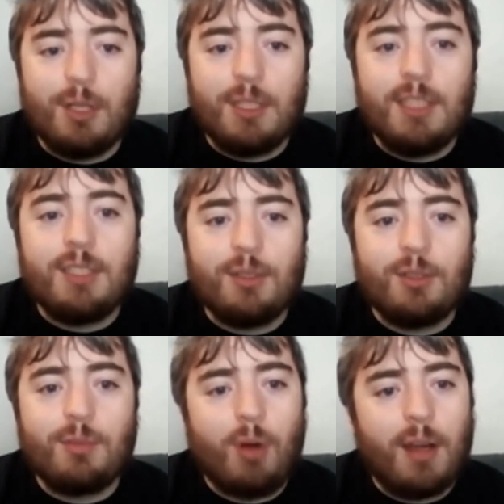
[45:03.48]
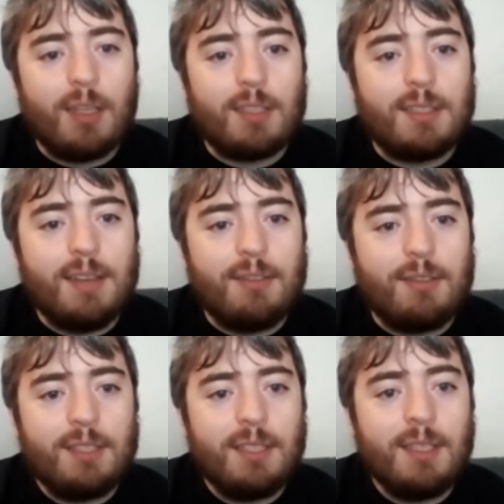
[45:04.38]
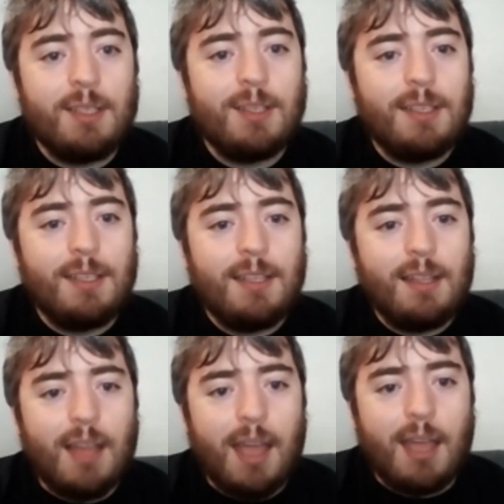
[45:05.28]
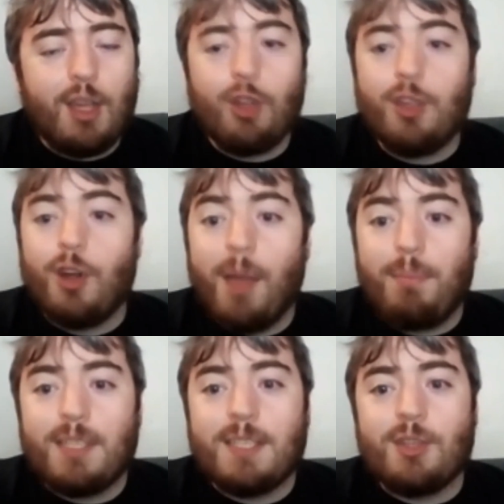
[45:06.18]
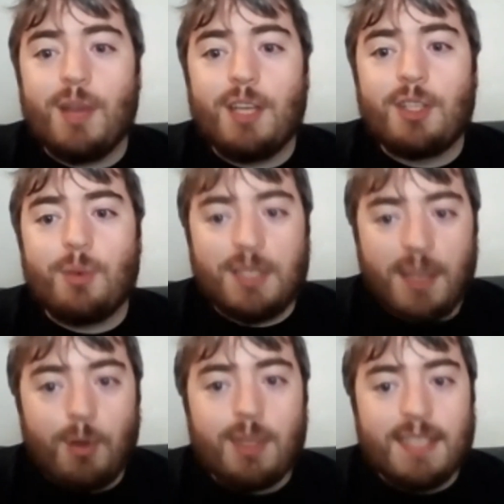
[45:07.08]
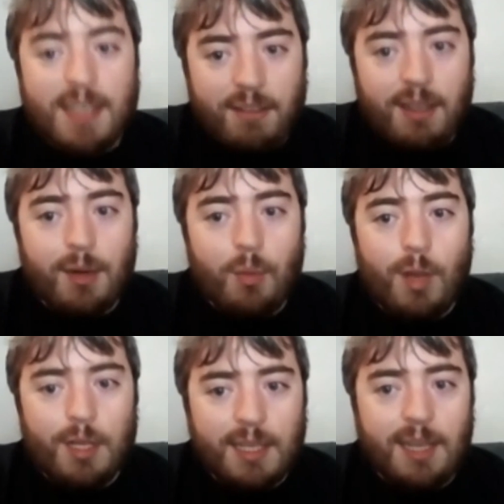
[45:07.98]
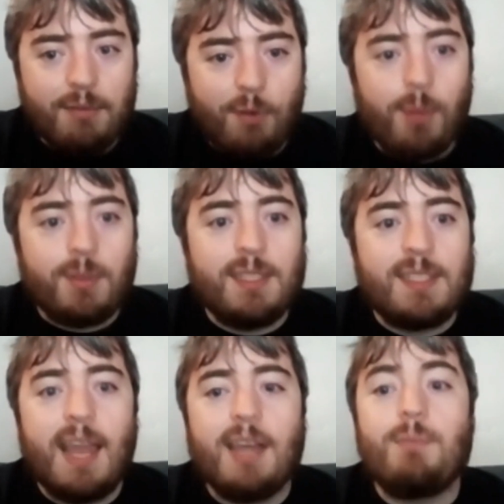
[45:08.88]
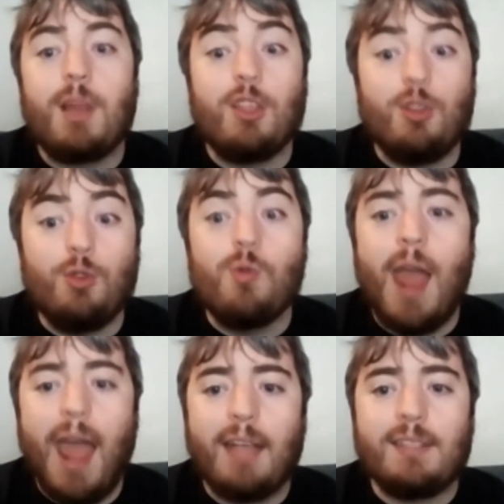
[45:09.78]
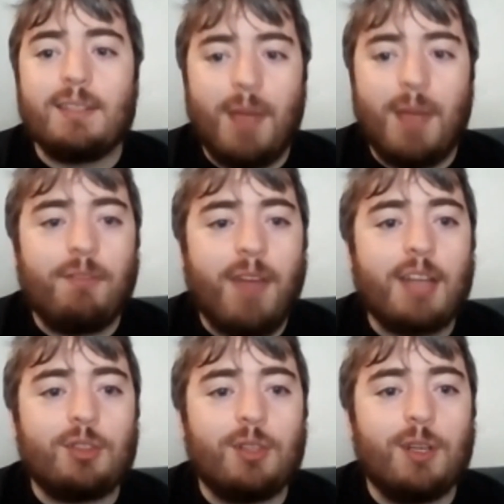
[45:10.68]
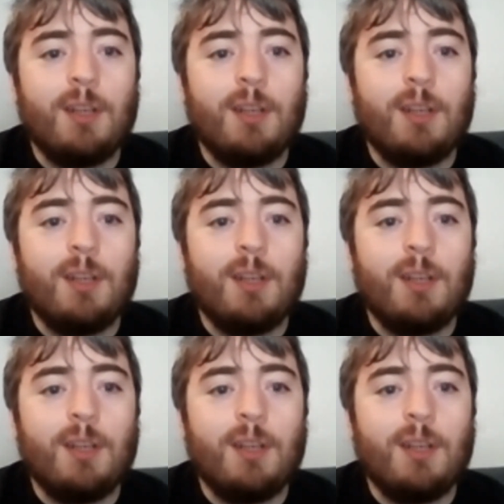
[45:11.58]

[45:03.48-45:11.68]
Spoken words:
to use a product safely? Like, could there not be a situation where someone is giving willing and informed consent, but you as the manufacturer